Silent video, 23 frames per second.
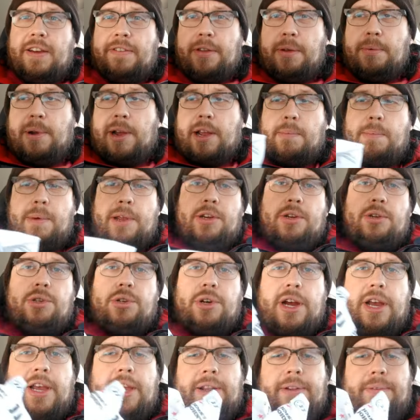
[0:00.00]
I definitely
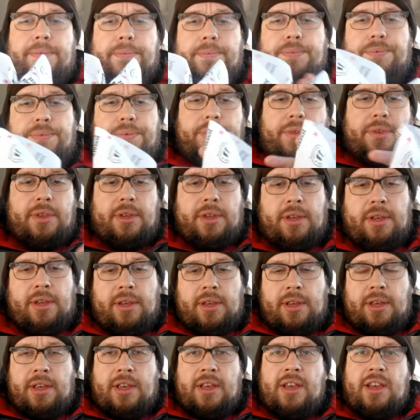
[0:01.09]
recommend you try it.
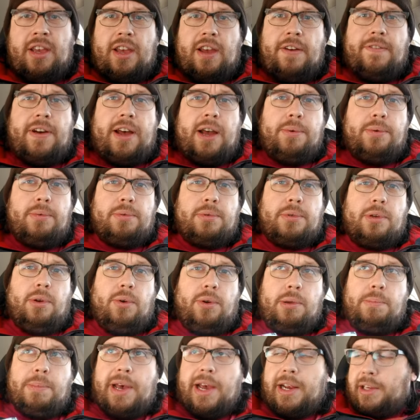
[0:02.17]
If I was
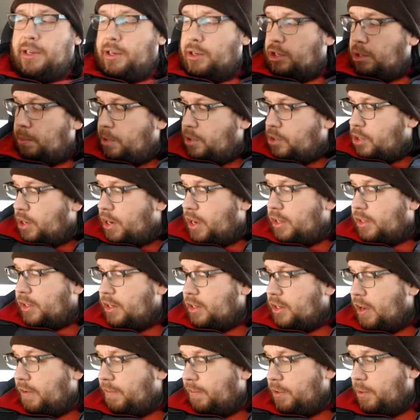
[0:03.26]
going back to Jimmy
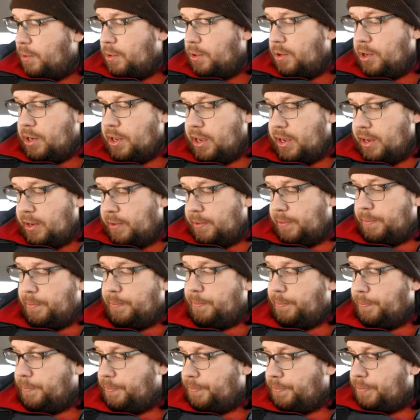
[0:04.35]
John's, i definitely order it
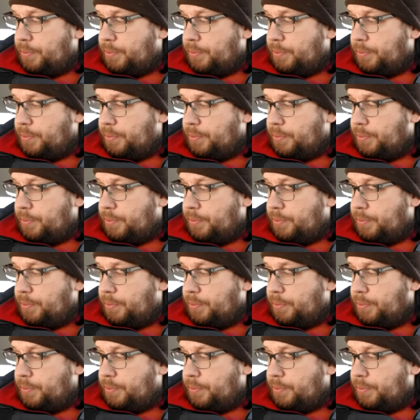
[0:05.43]
again.